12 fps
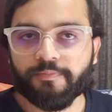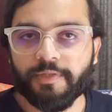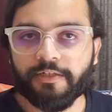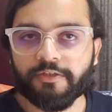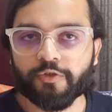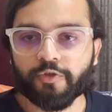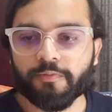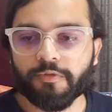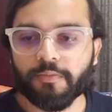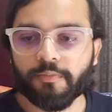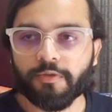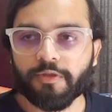palindrome
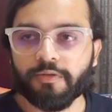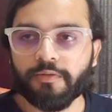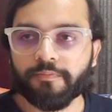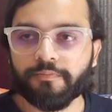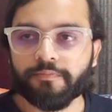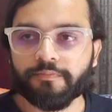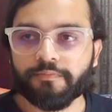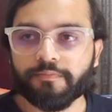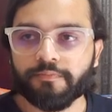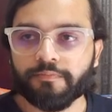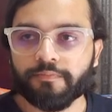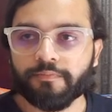number.
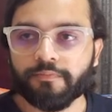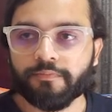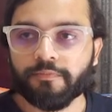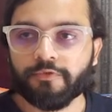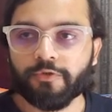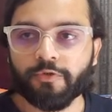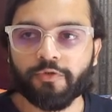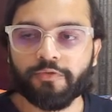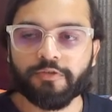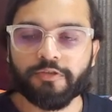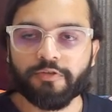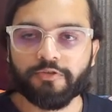So
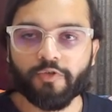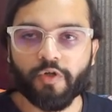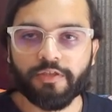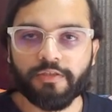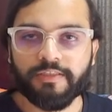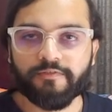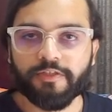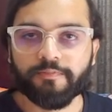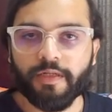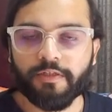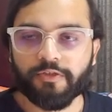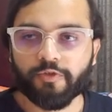this is not an even
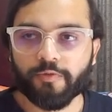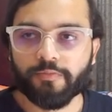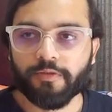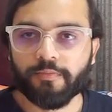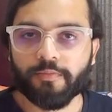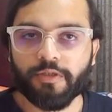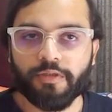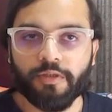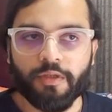palindrome number.